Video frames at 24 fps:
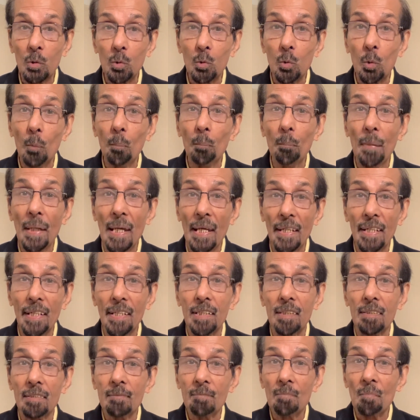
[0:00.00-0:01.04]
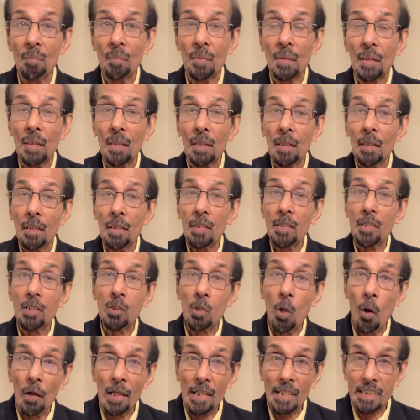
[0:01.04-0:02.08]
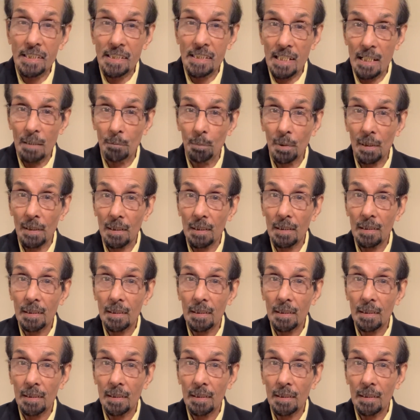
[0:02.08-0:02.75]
to make it knowledgeable.